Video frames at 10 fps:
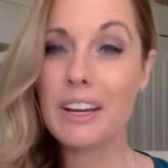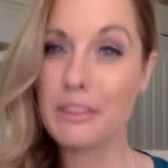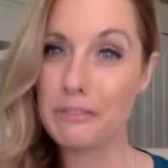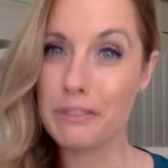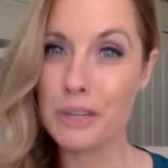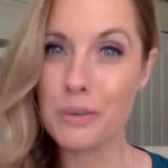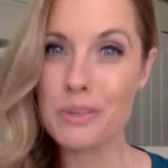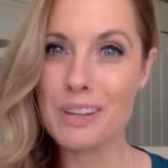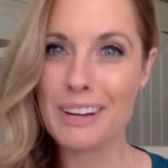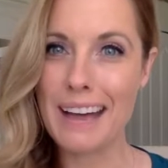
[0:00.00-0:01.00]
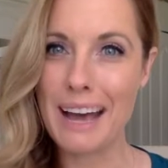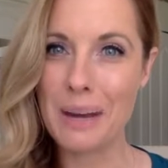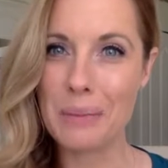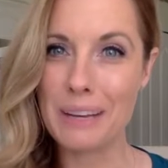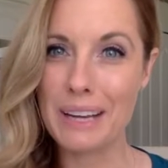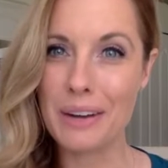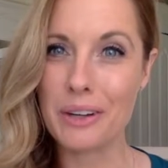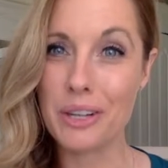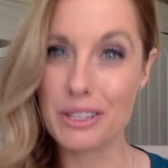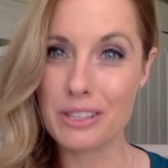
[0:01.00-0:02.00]
Confused on how to pick
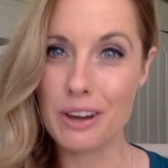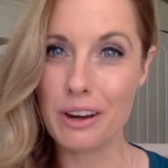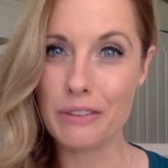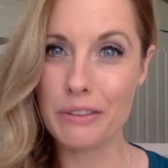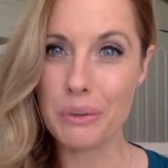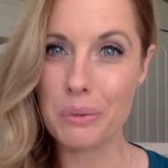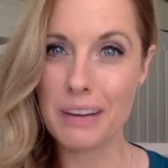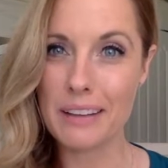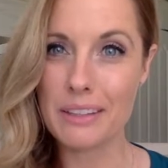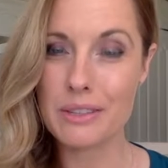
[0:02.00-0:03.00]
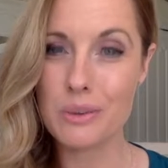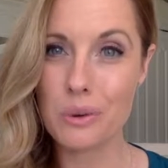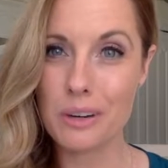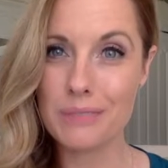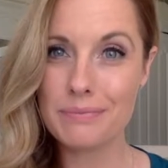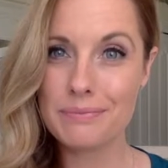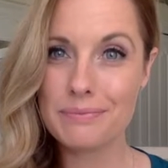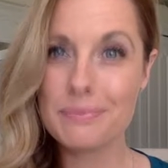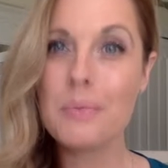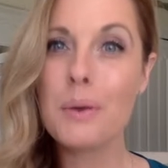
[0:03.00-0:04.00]
out good dog food when at the store?
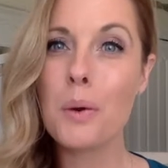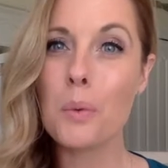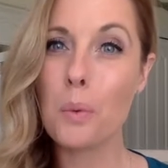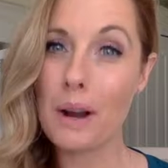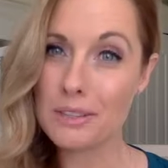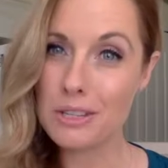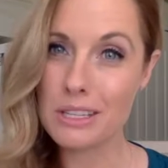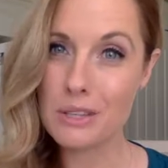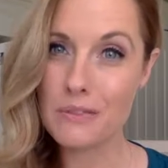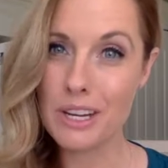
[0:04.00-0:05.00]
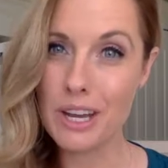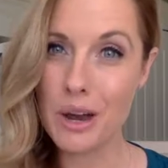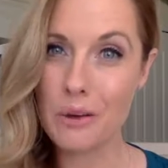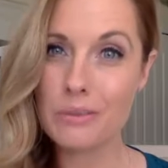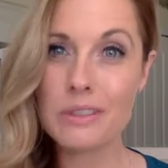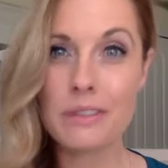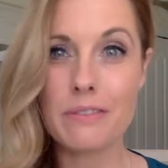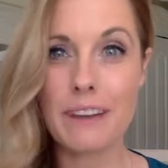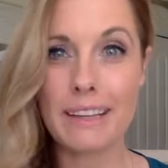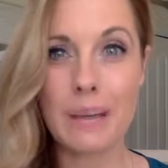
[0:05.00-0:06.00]
Watch this video to
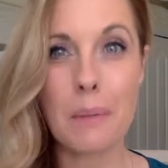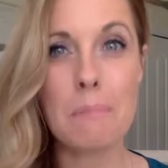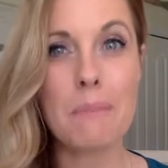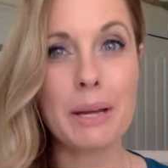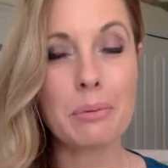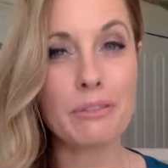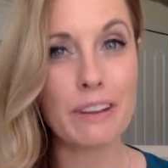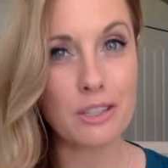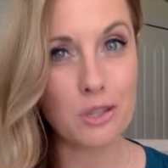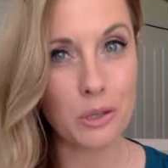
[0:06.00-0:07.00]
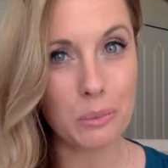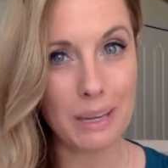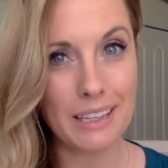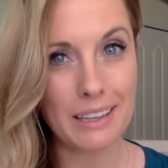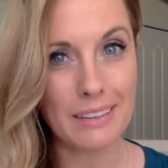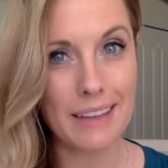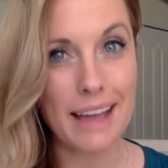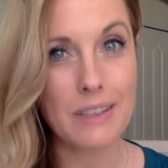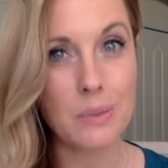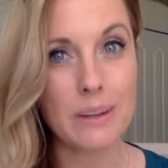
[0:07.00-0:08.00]
find out my professional opinion
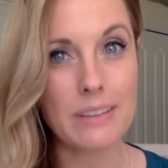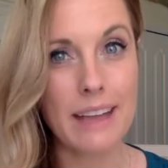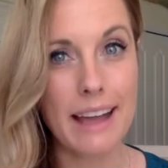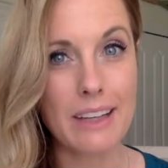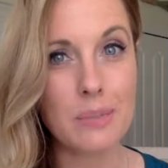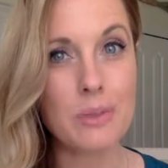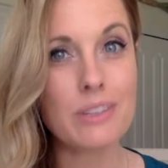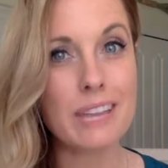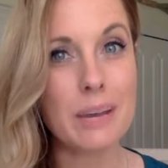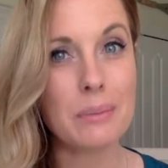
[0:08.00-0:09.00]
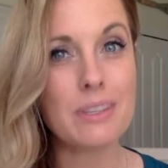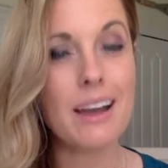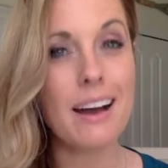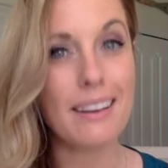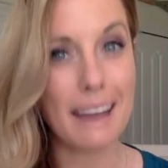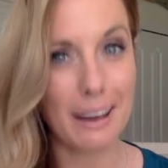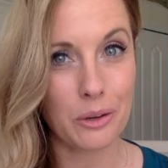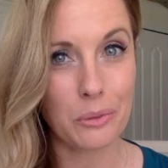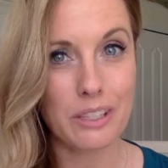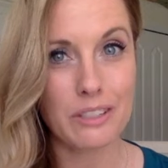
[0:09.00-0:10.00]
as well as expert tips on how
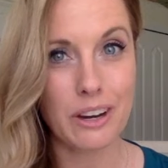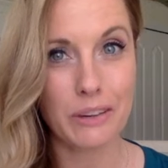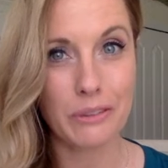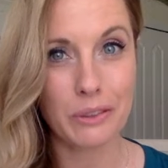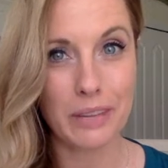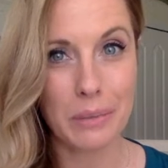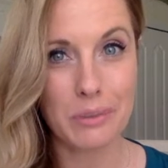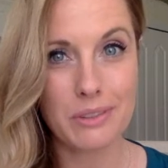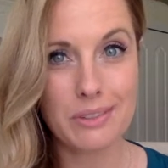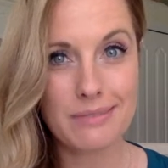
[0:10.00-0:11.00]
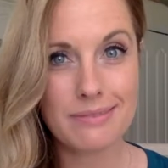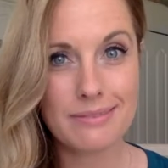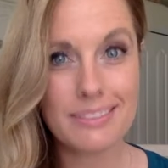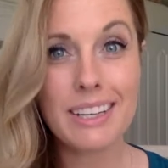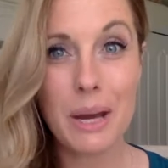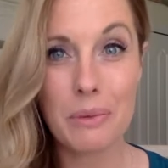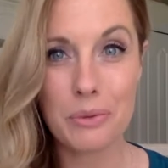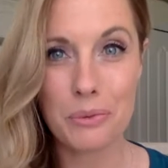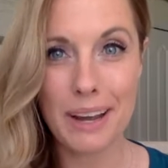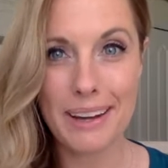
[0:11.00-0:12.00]
to read dog food labels. Coming
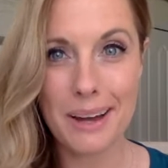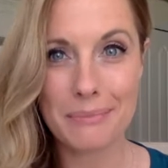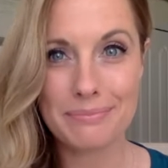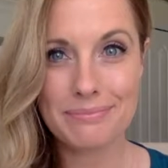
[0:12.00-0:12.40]
right up.